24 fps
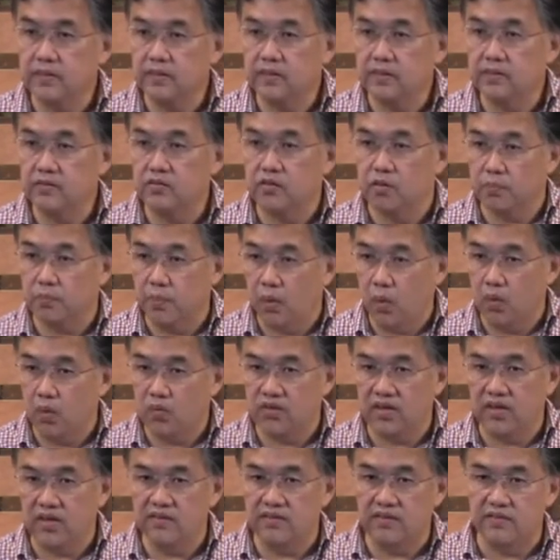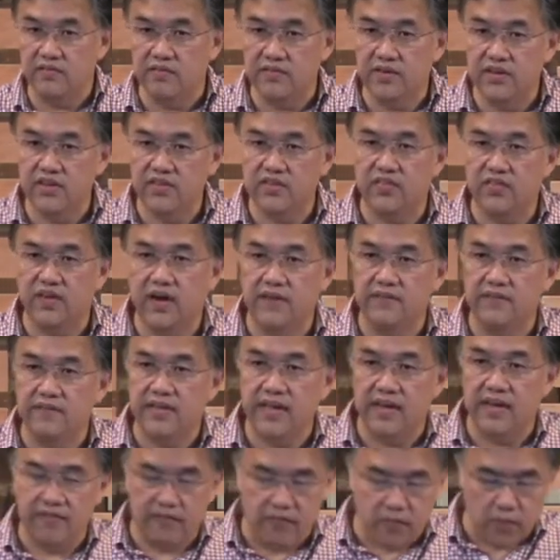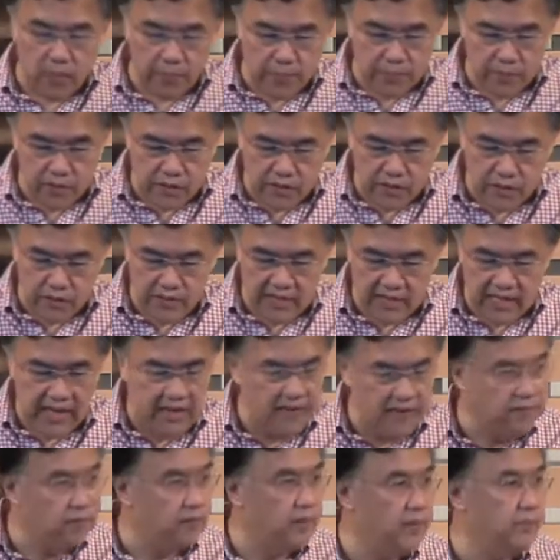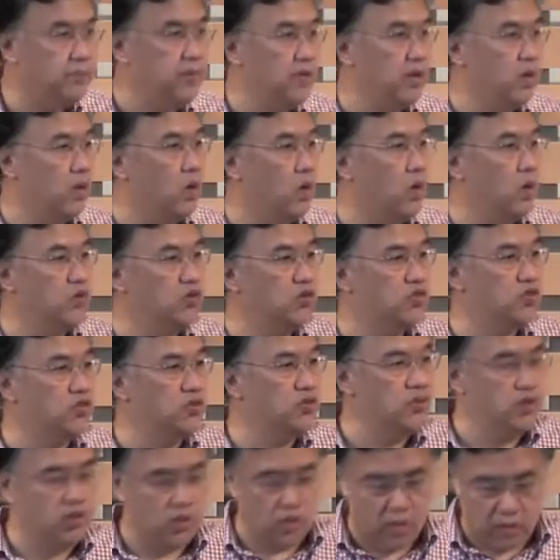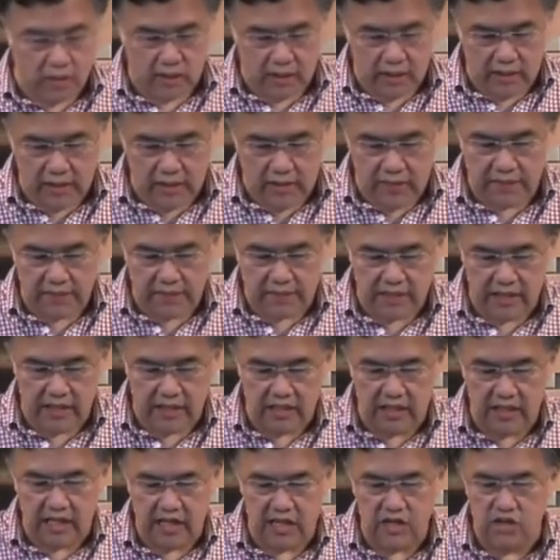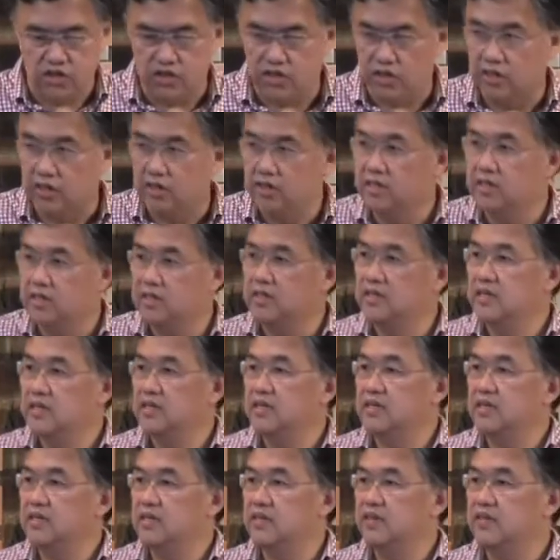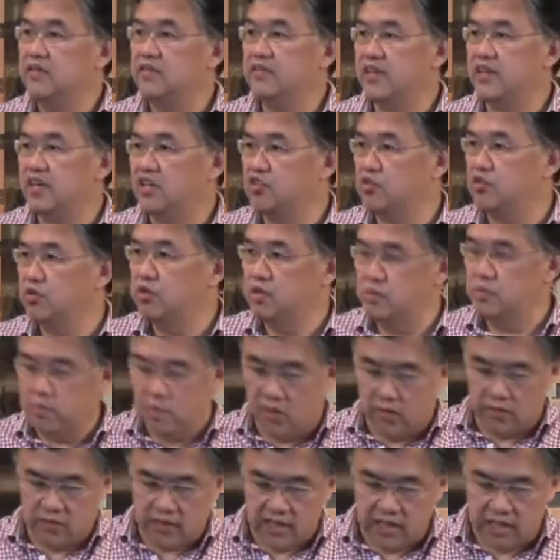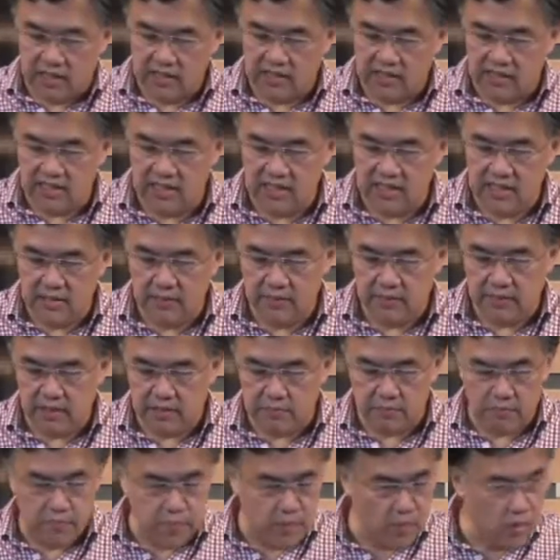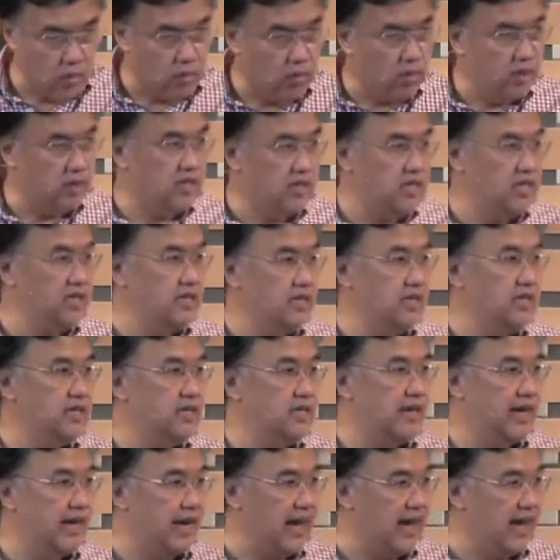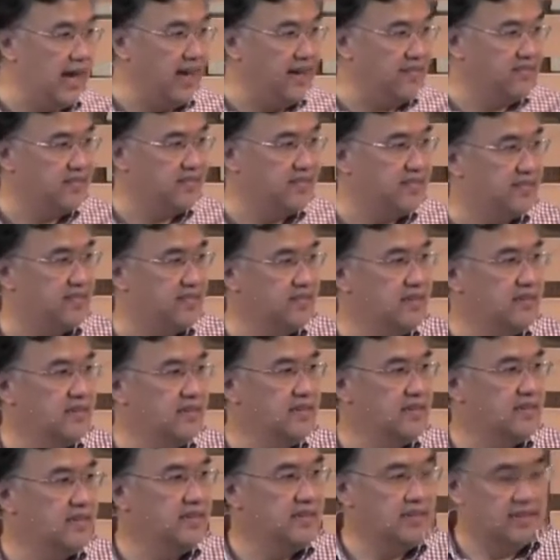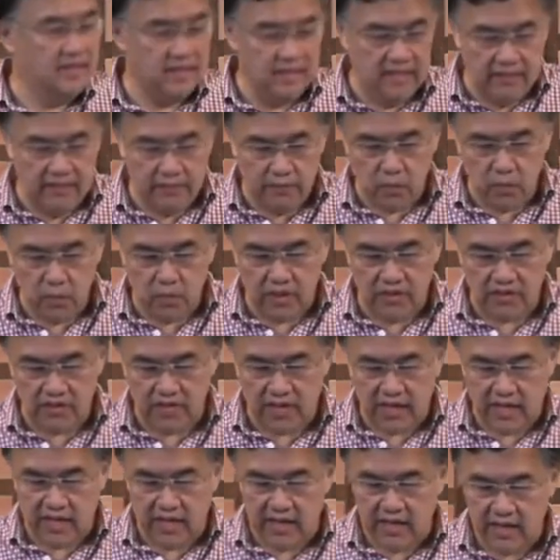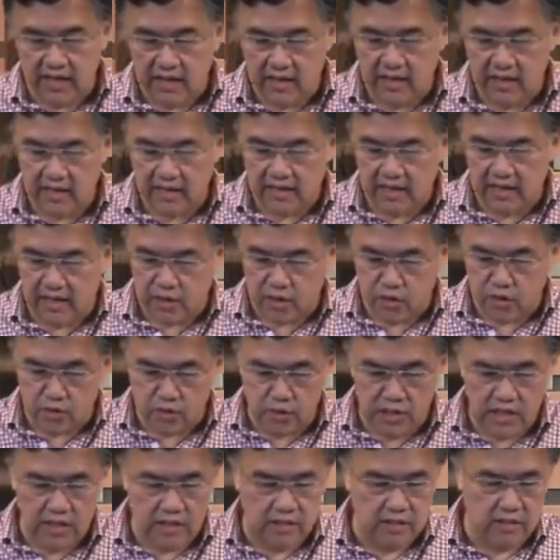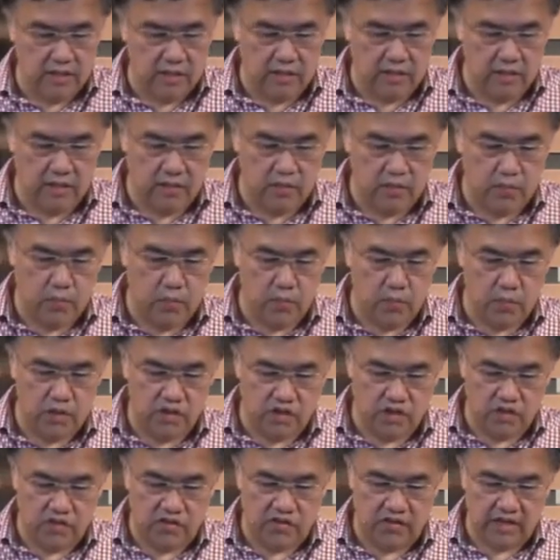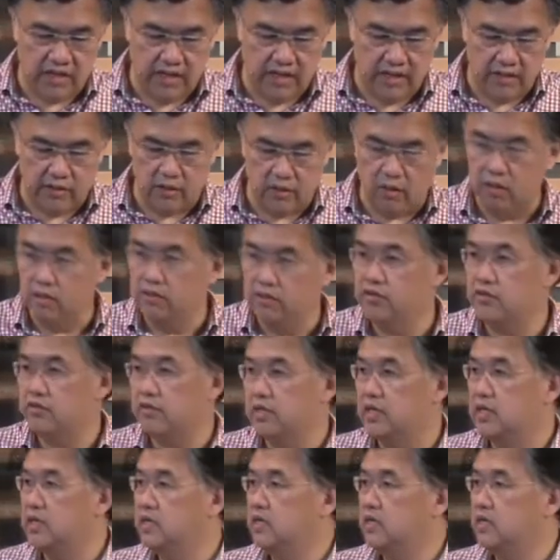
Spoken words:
So Paul says in verse 5, therefore put to death what belongs to your earthly nature, sexual immorality, impurity, lust, evil desire, and greed, which is idolatry.